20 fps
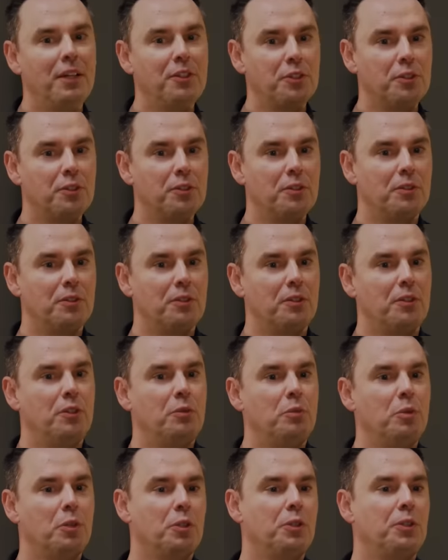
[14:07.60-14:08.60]
enter
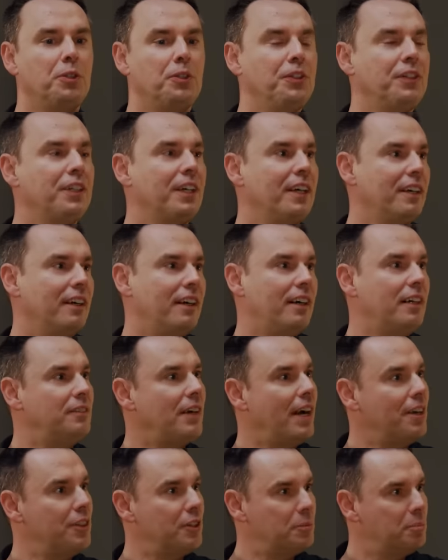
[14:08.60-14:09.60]
the world of
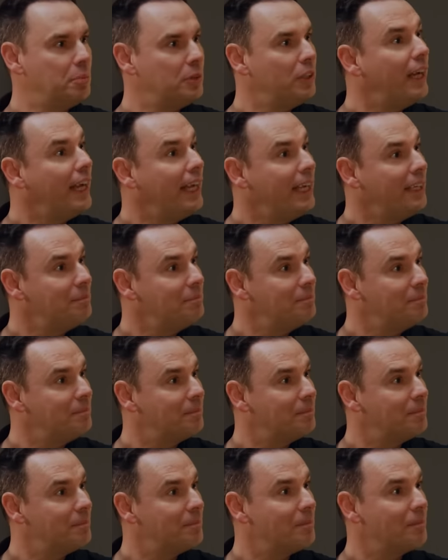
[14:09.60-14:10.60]
either blame
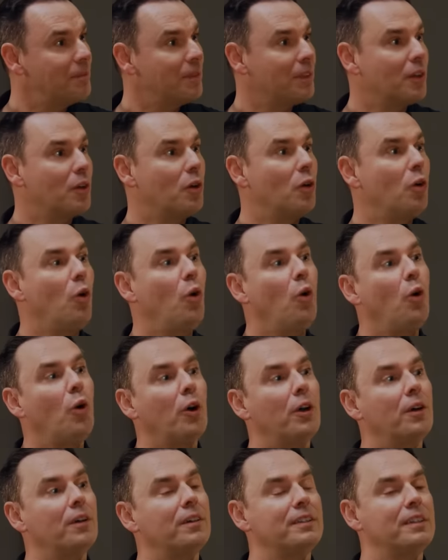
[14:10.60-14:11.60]

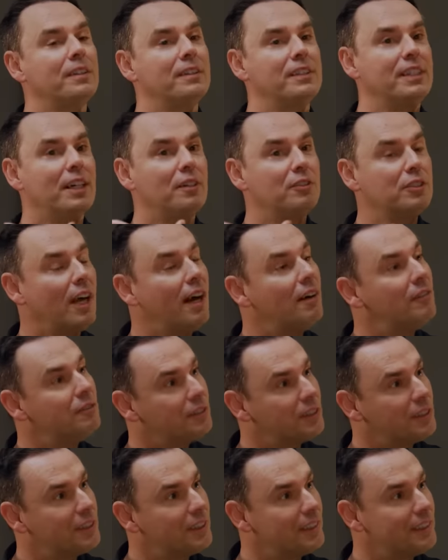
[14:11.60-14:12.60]
or self
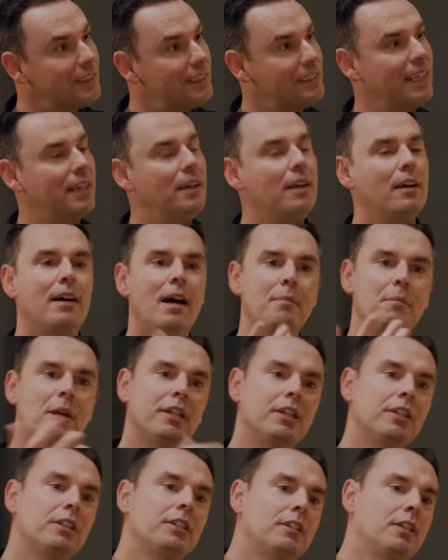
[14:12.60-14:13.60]
comfort to say, I'm
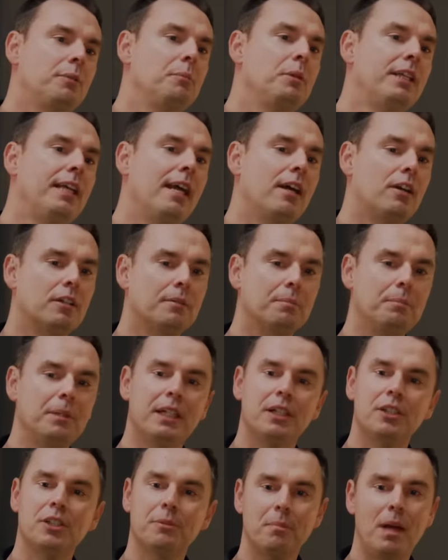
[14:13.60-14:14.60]
not a good communicator
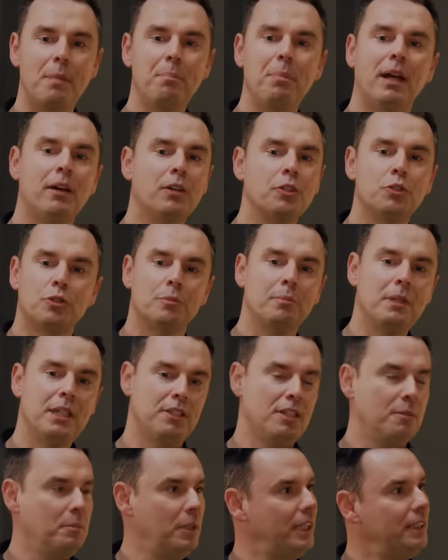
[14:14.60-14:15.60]
because my parents were
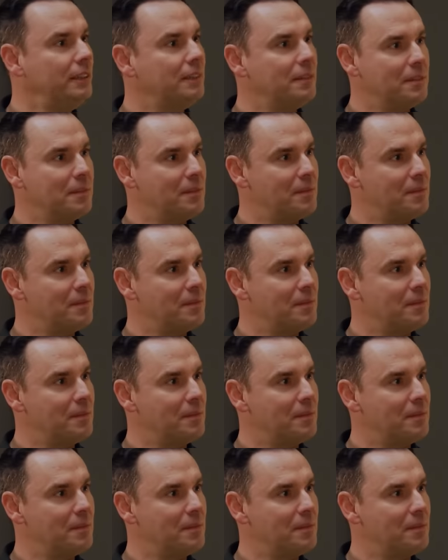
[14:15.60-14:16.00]
mean to me.